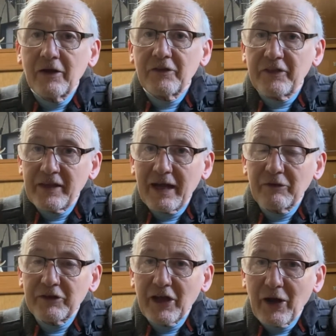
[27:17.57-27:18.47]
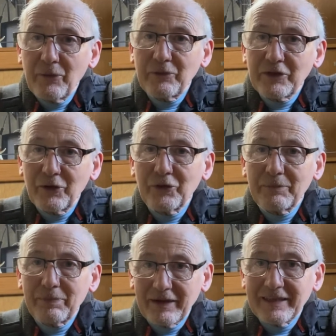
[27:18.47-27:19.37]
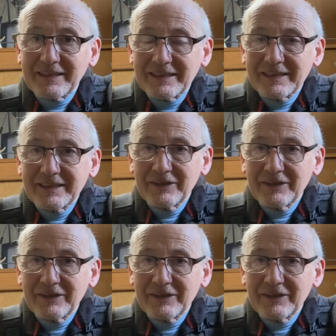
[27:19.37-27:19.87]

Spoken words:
Now the only other place